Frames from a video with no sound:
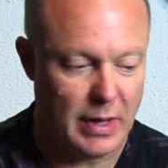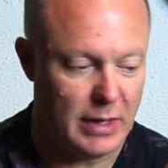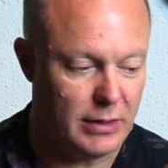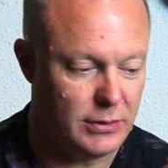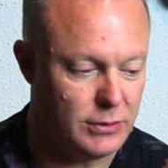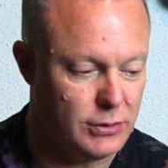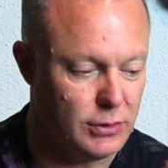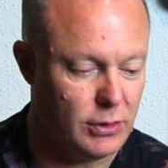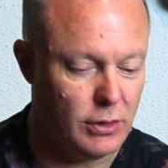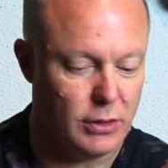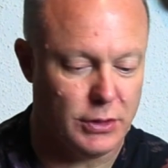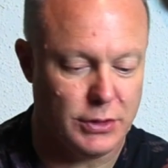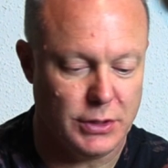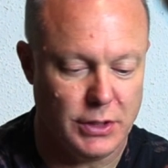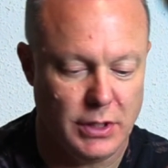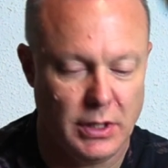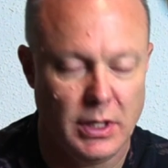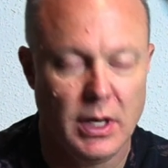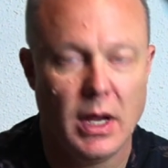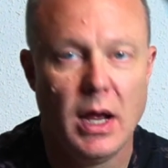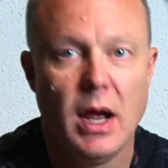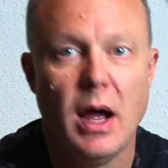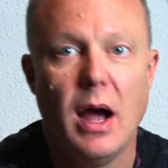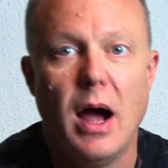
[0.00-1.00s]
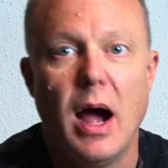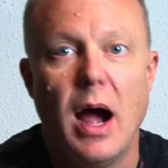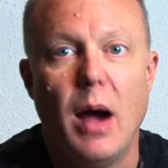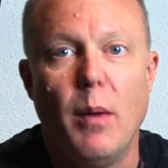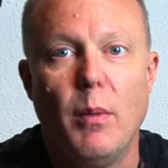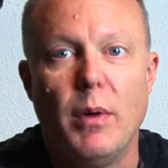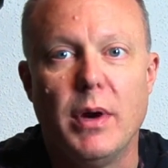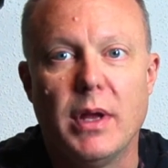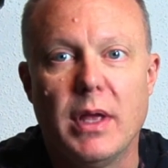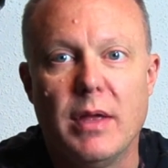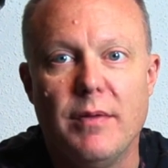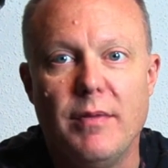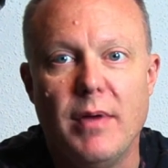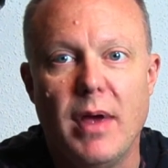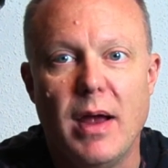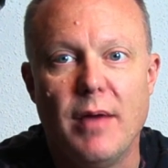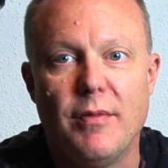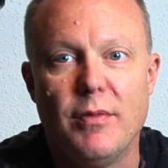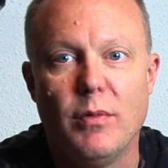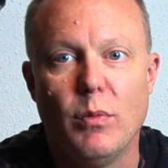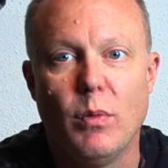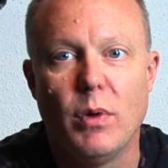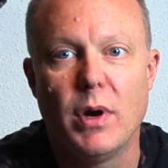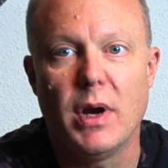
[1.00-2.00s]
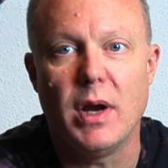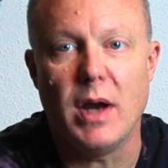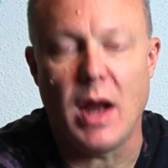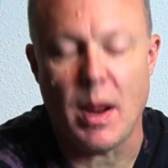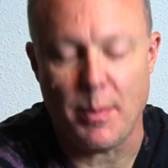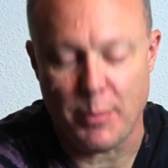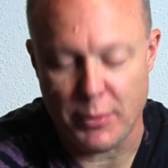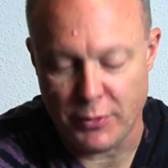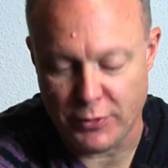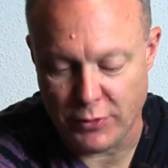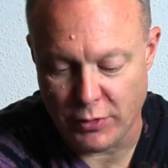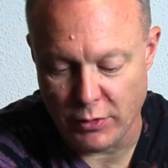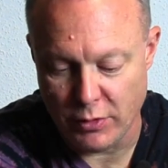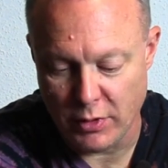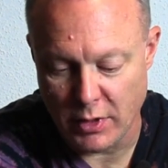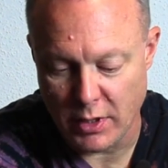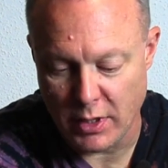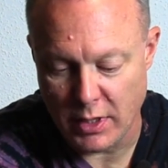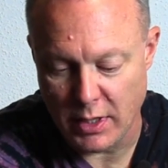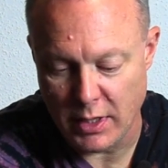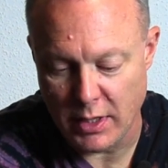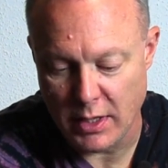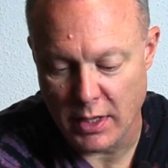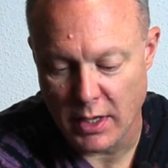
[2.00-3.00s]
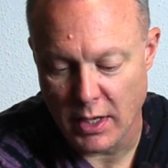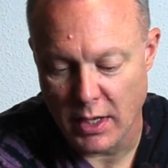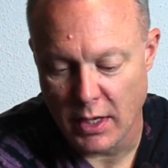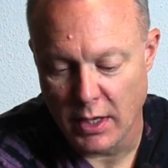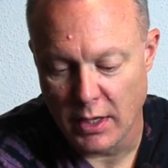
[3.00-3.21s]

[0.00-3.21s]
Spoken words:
searching, I want to give everyone an opportunity